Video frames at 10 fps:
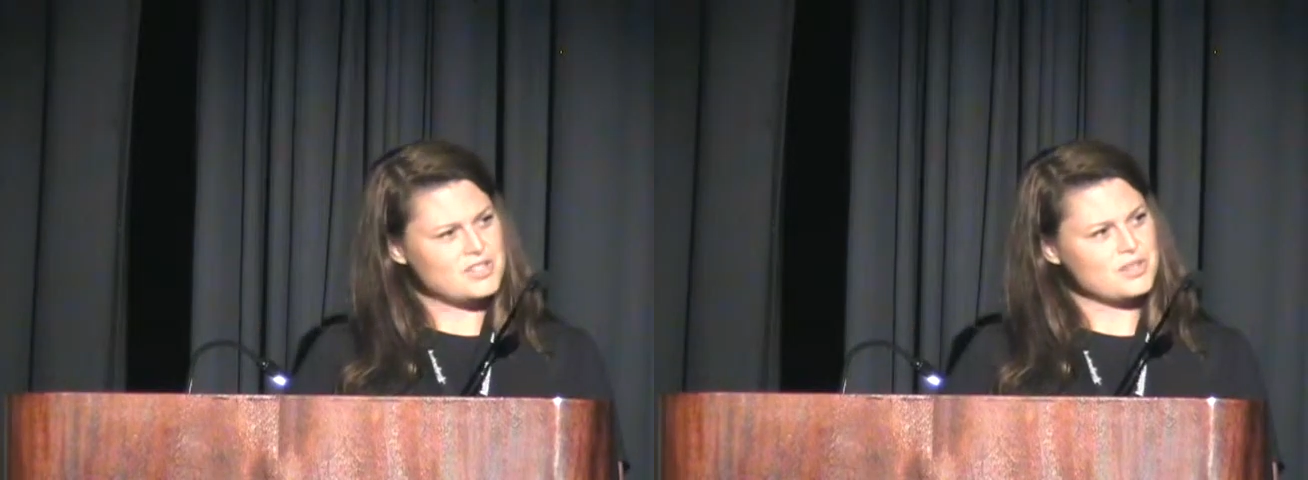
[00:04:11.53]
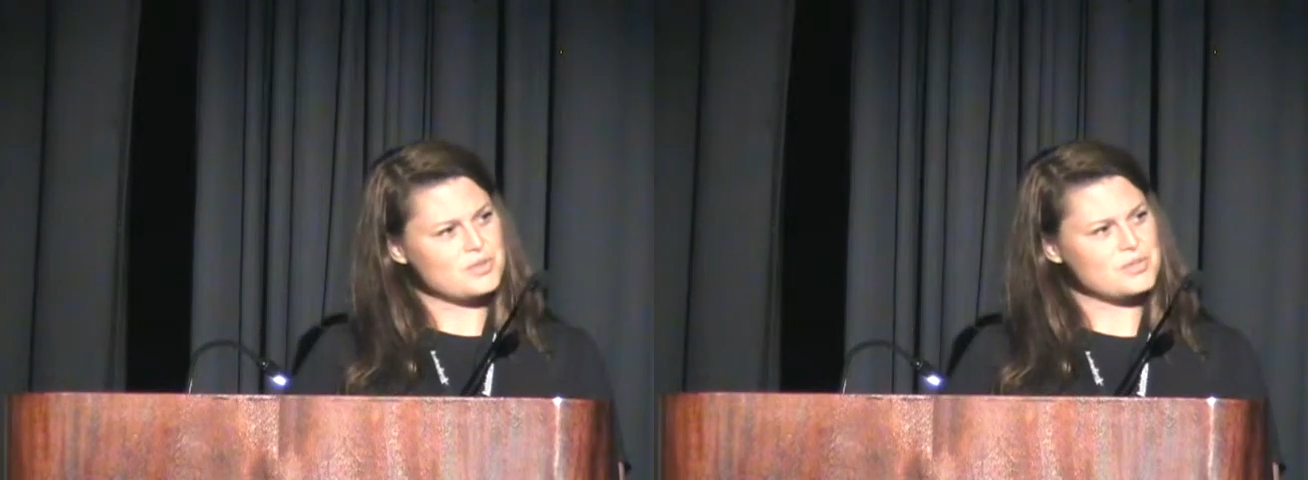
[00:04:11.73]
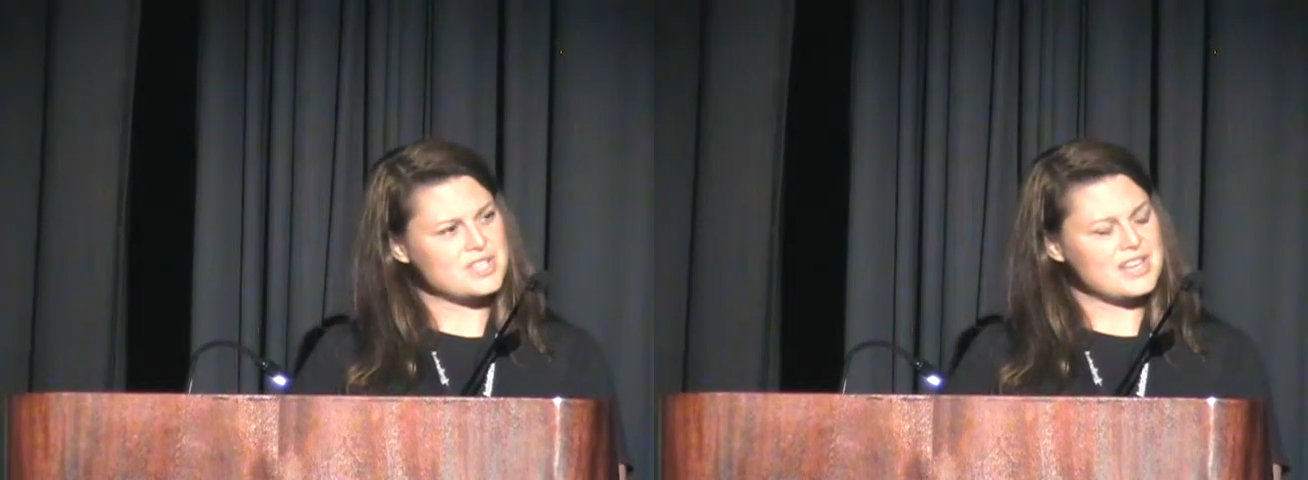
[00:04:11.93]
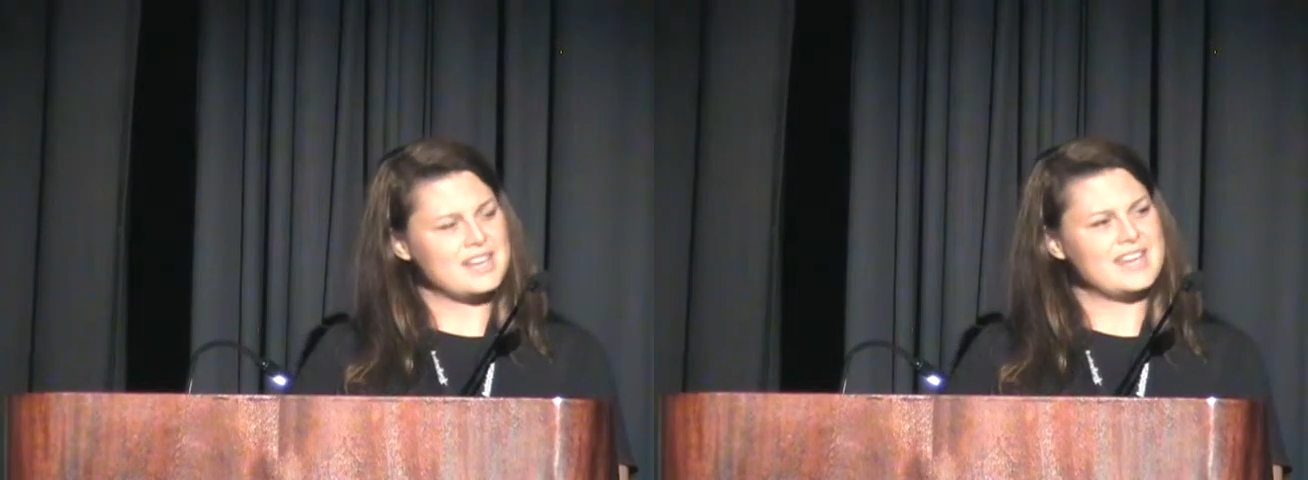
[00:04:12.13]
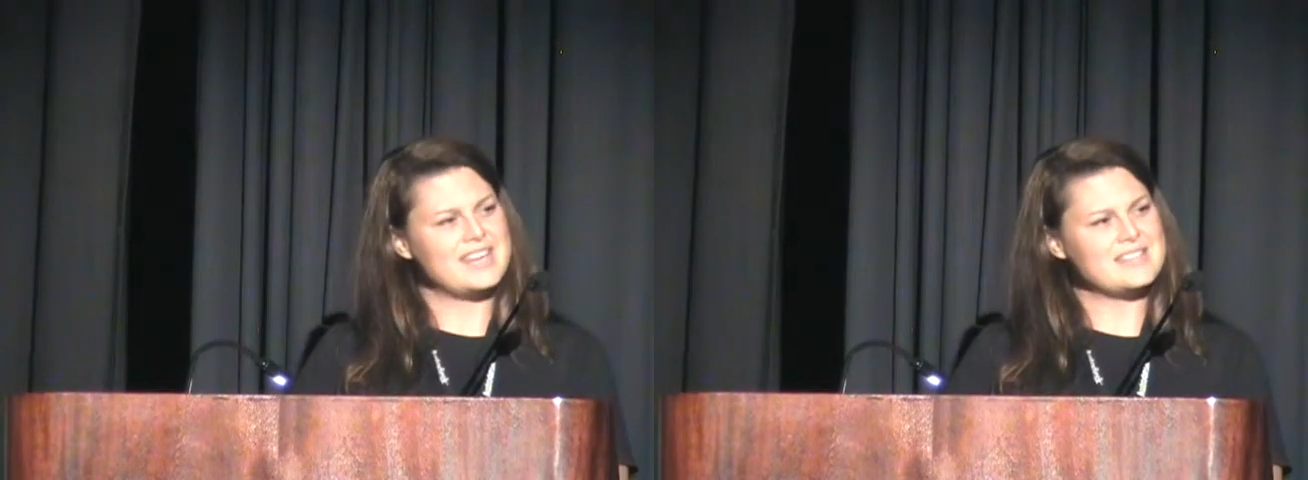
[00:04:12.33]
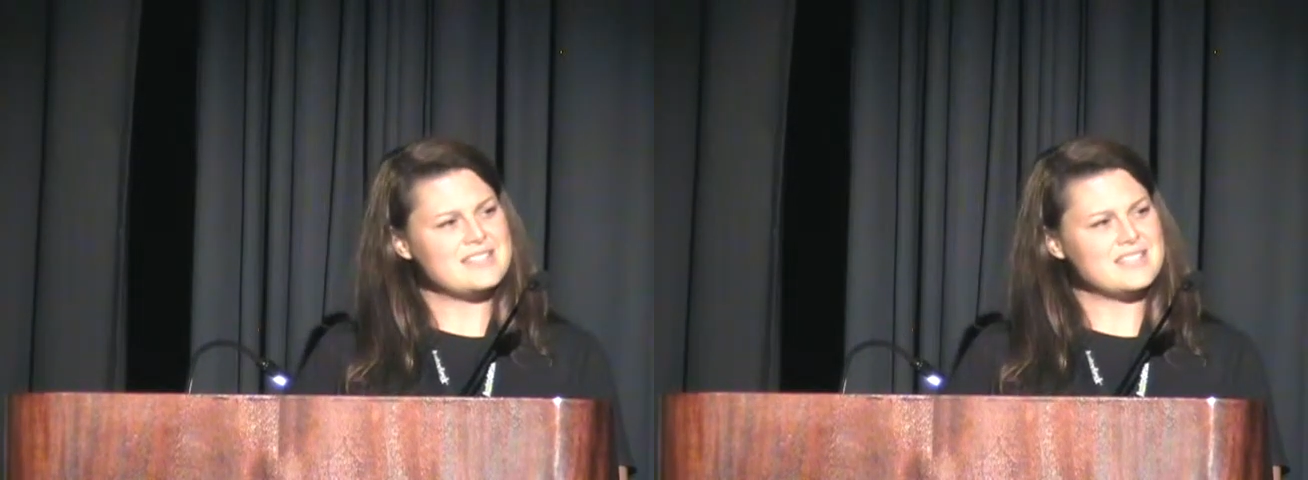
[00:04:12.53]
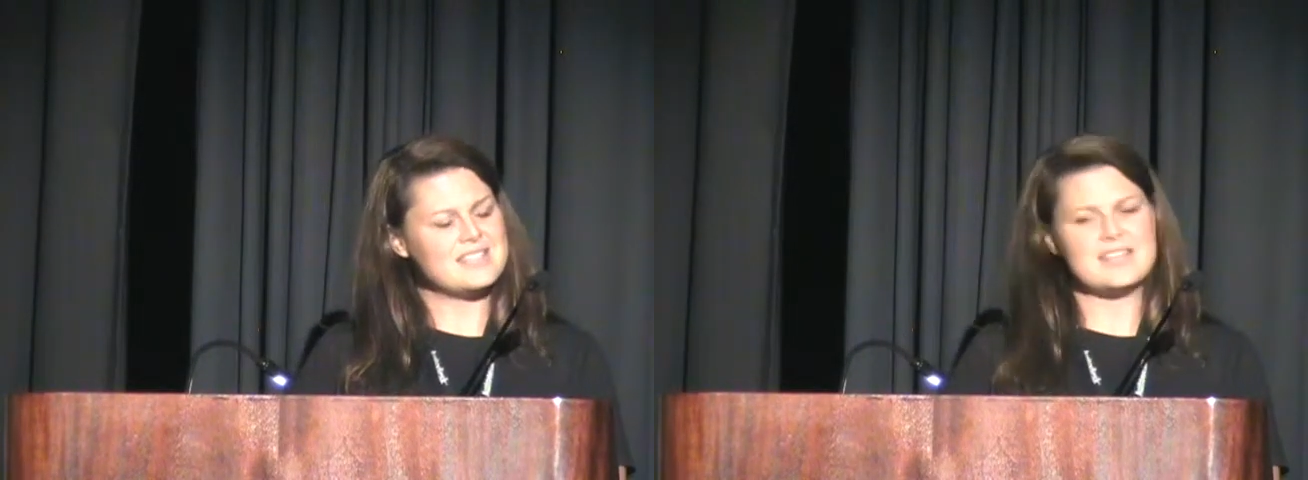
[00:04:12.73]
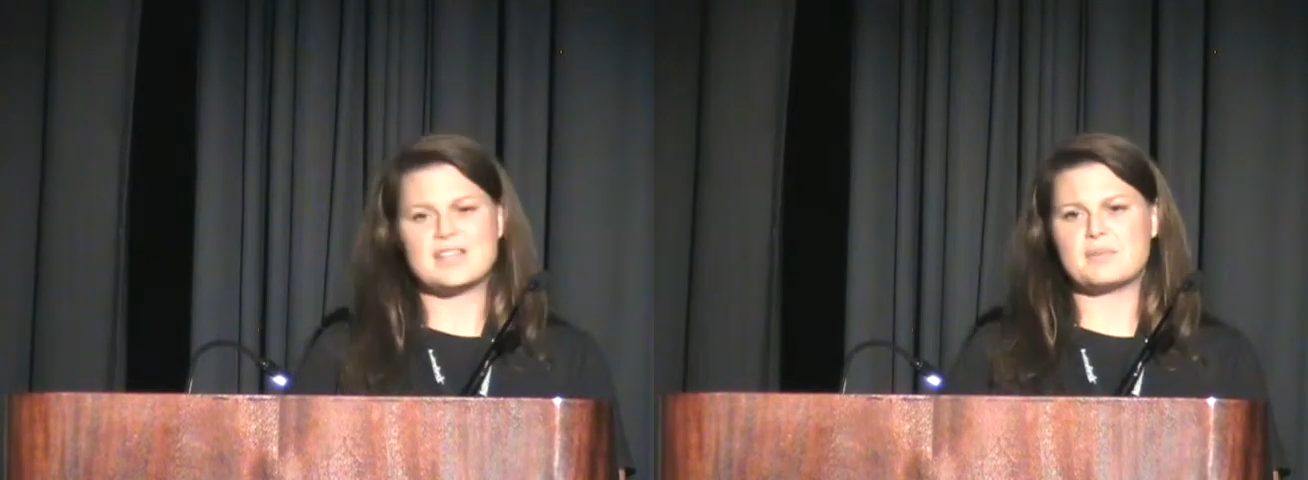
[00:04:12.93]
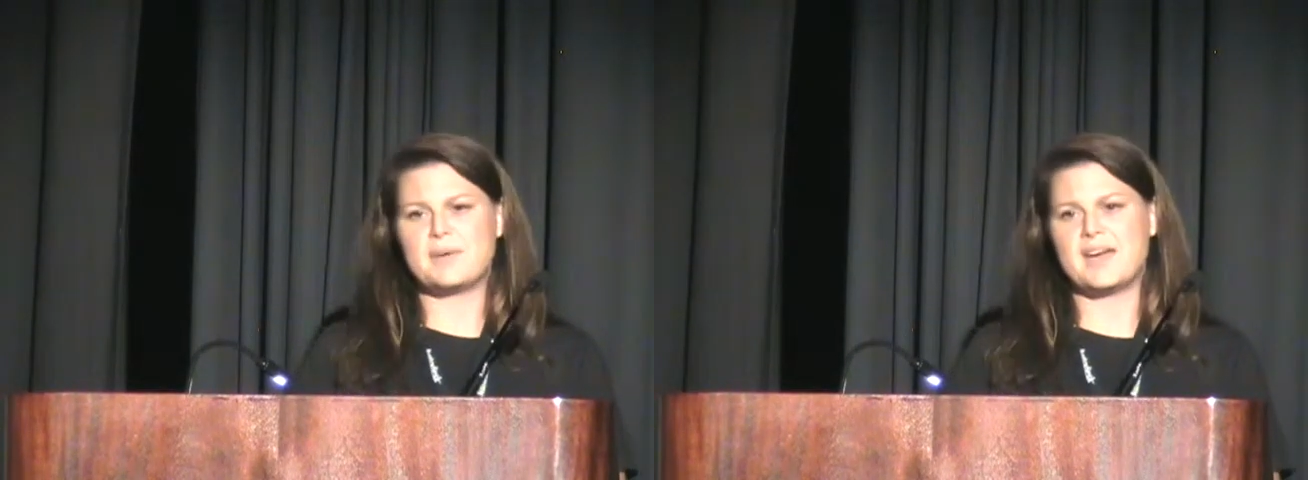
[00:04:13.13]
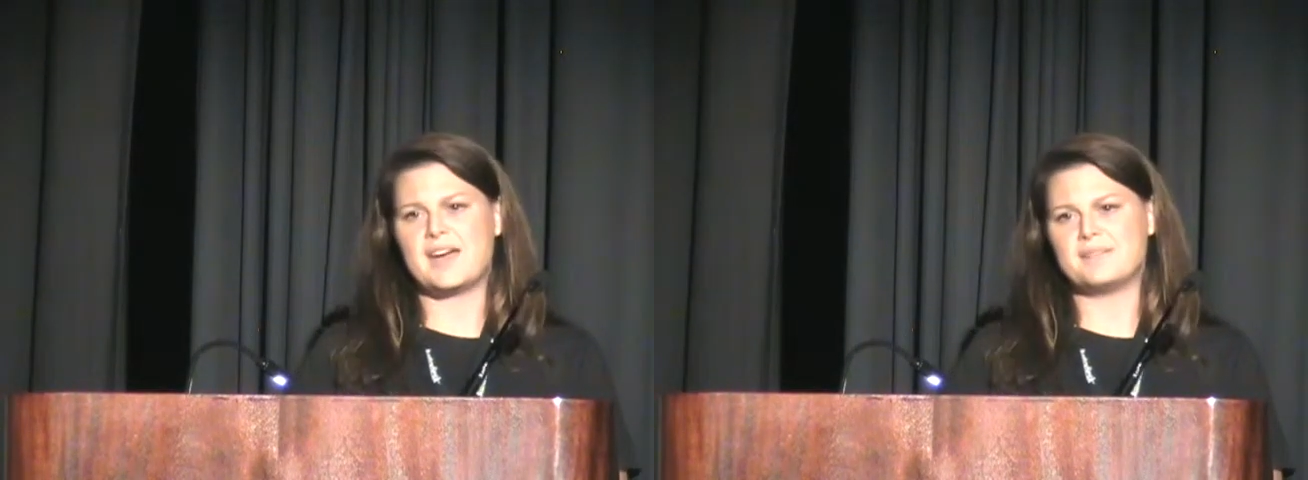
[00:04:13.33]
chose an India ink
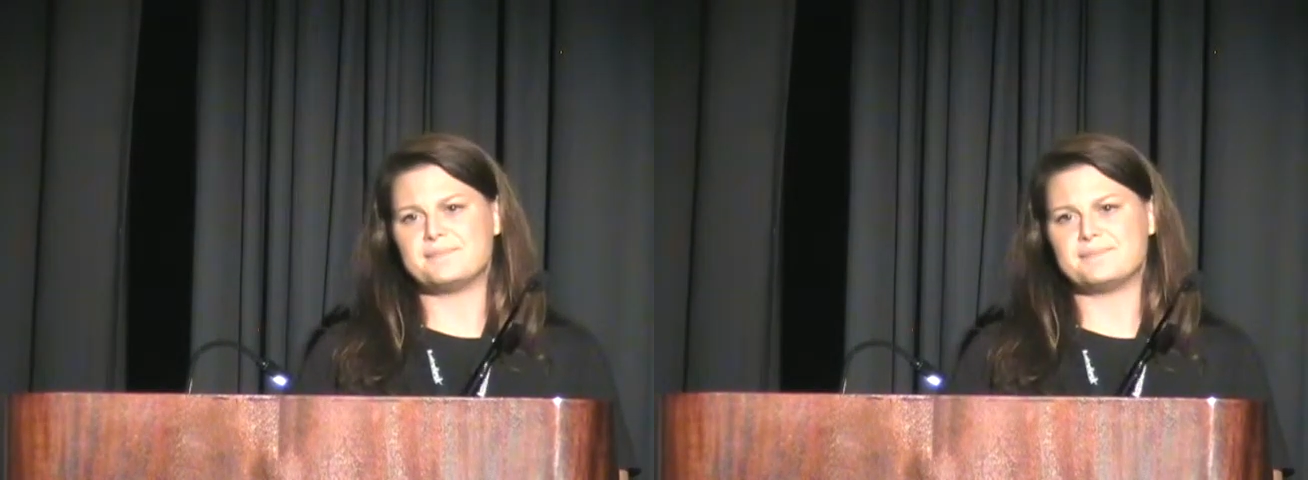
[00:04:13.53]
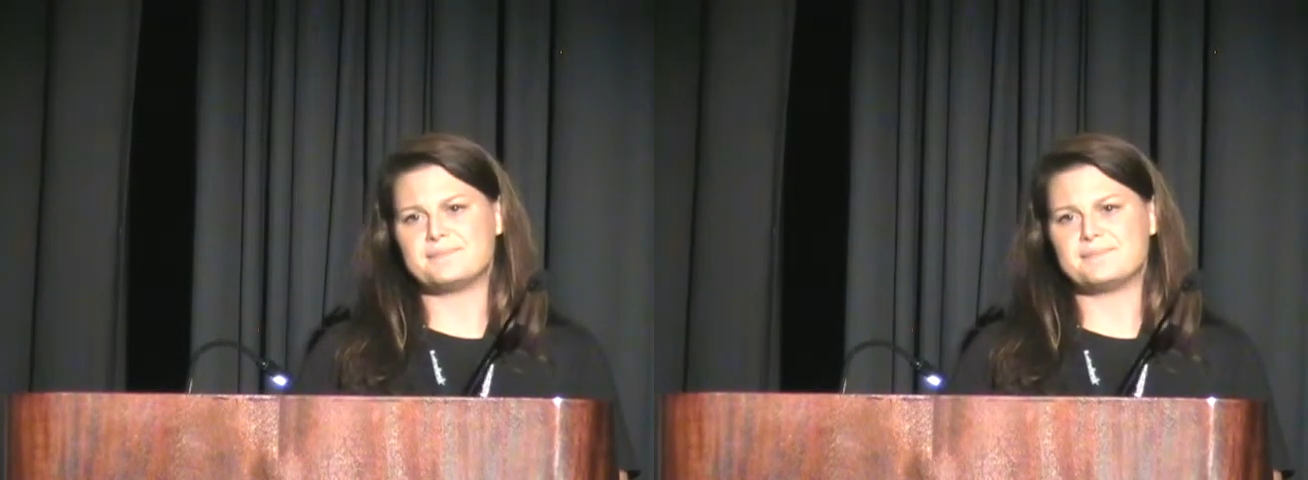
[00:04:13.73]
pad.